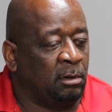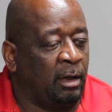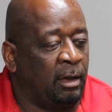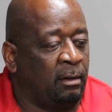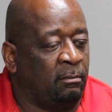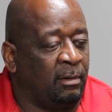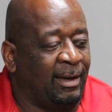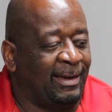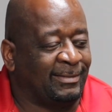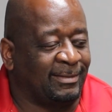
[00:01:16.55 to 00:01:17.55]
and it
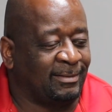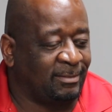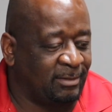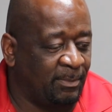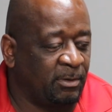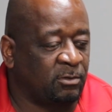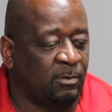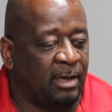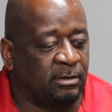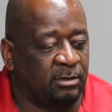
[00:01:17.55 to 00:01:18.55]
has a couple of
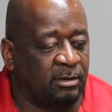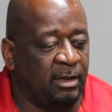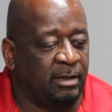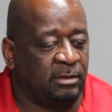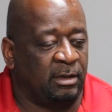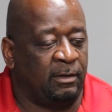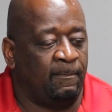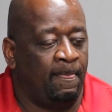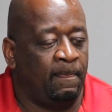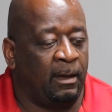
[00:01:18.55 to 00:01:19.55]
scratches or dings in
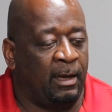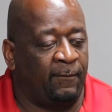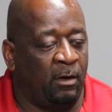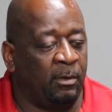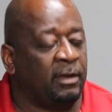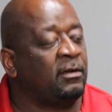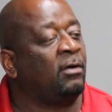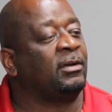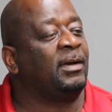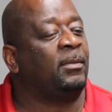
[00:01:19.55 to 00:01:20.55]
it, and I've already
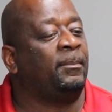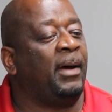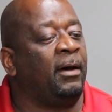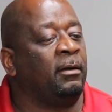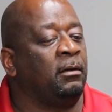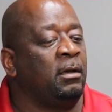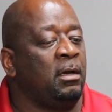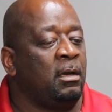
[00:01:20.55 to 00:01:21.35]
talked to him about it.